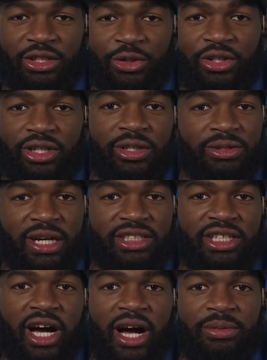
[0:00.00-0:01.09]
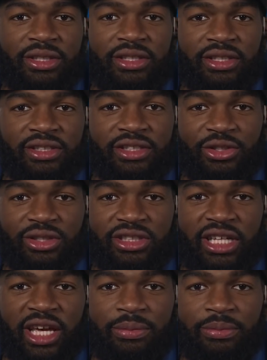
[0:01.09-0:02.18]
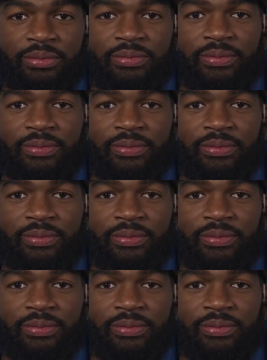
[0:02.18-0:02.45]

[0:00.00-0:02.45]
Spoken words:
duty and it's my job to do the same.